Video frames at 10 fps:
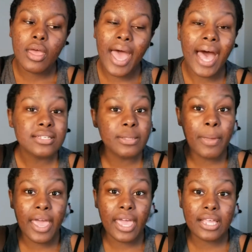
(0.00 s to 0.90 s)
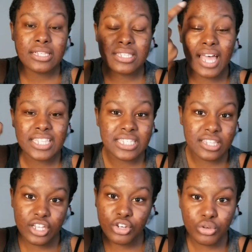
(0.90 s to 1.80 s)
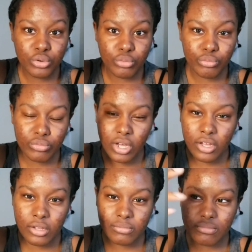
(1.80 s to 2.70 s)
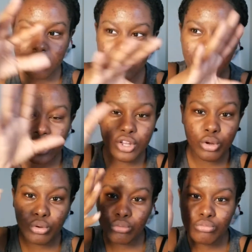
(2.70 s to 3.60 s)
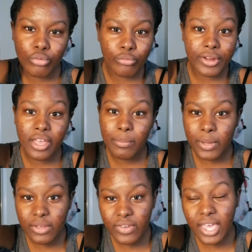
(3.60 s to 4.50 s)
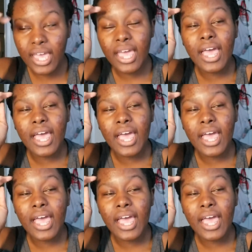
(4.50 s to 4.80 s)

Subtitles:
House of Pains. That's the new like little re-up of it.